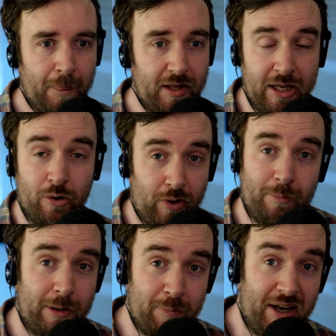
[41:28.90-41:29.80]

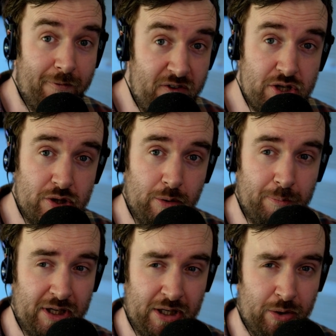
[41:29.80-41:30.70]
incredibly beneficial,
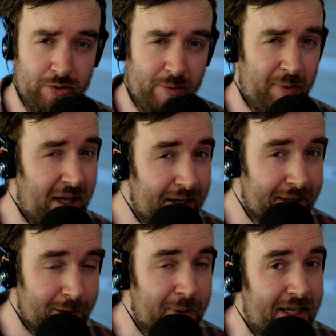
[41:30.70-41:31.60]
but it could also be a
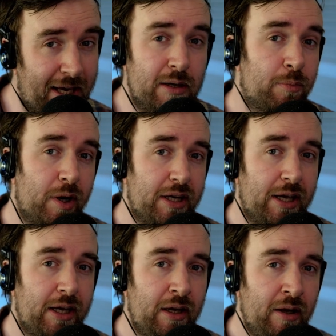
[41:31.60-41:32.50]
little bit
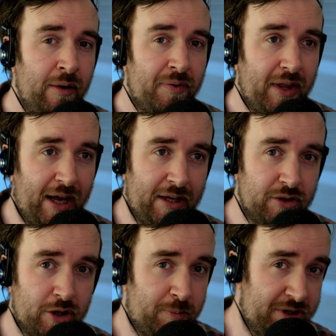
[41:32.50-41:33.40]
game-breaking
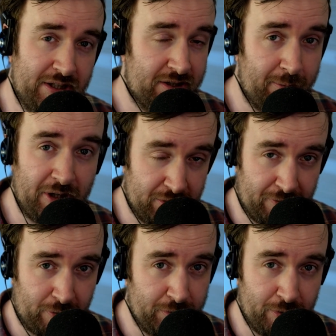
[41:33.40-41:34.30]
and could potentially be used
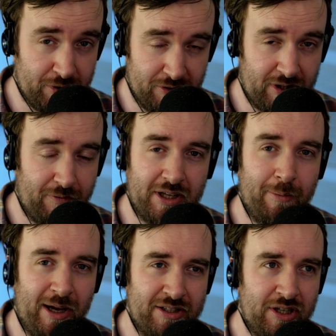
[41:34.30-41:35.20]
for all sorts of stuff. Like
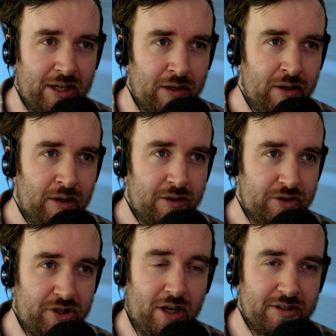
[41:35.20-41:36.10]
imagining
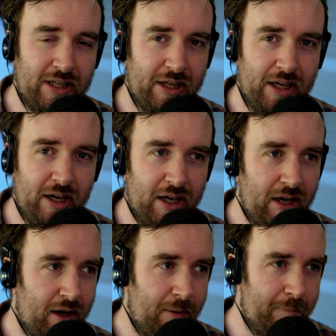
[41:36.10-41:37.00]
starting like a
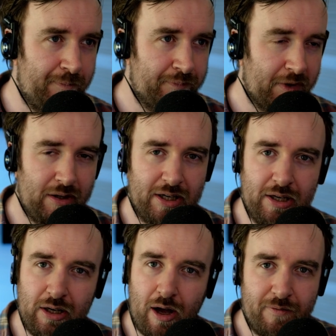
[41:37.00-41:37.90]

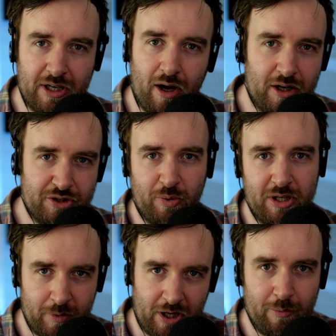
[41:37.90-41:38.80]
lava cast where
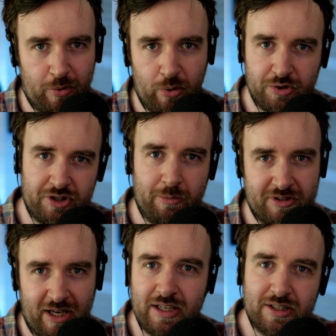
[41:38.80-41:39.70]
you kind of pour
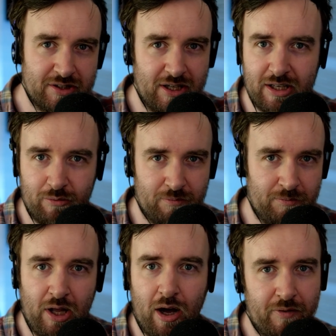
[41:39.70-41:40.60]
simultaneously
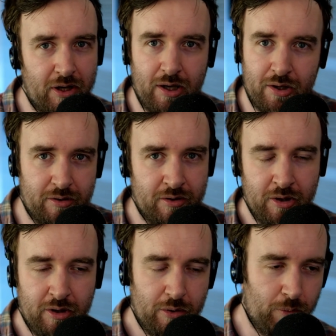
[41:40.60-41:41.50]
lava and
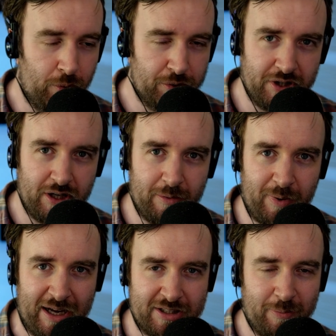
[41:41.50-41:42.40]
water
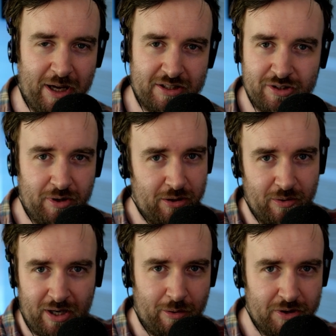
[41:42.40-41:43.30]
back to back so that you
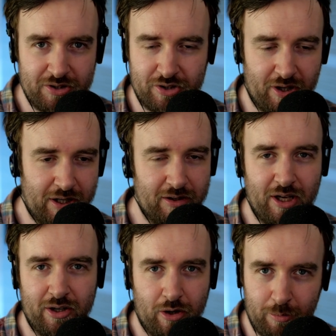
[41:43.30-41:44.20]
end up with this giant
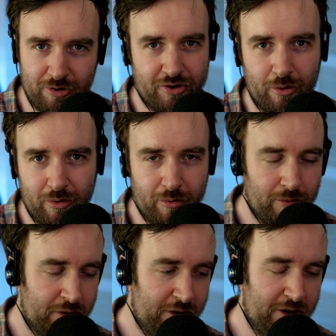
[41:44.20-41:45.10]
kind of cobblestone or
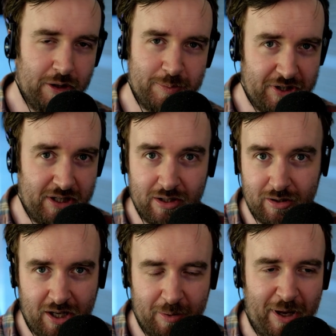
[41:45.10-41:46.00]
obsidian
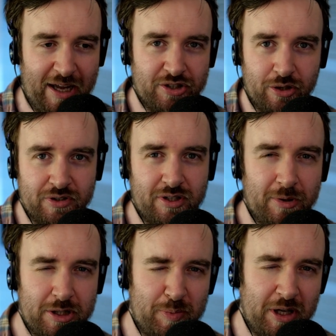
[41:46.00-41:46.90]
kind of patch over
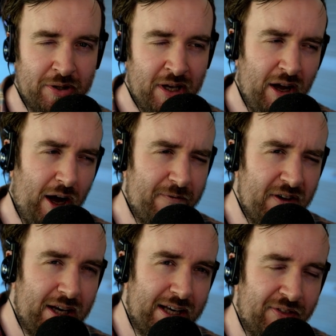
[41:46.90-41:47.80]
somebody's build. I
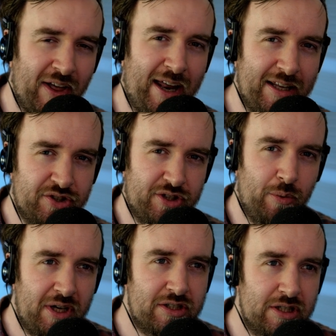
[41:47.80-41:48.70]
feel like that is so
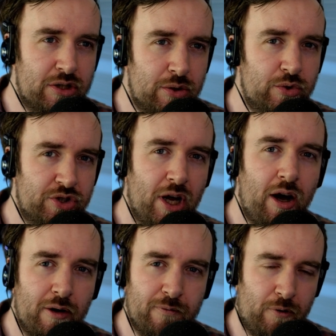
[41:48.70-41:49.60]
easy to
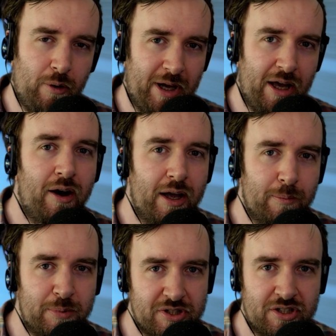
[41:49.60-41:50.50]
start from a high up
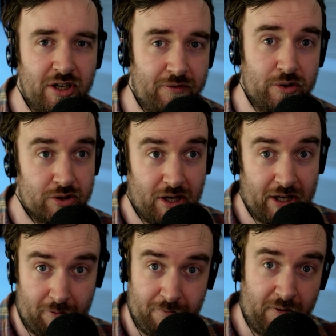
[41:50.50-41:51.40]
position if you just
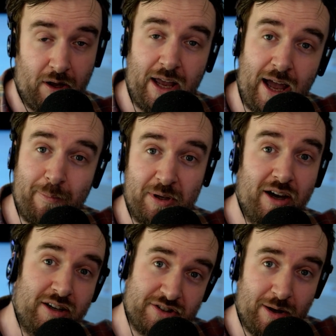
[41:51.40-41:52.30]
like fly a Happy
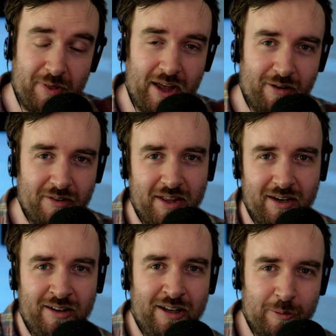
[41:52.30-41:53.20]
Ghast up there and then
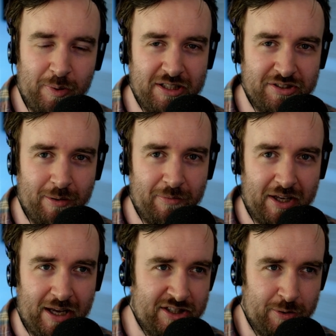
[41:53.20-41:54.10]
place
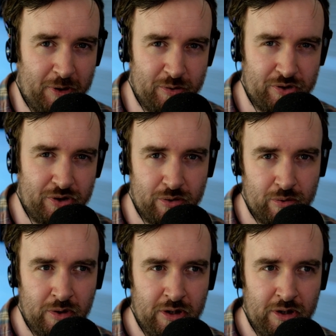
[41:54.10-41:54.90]
something, as opposed to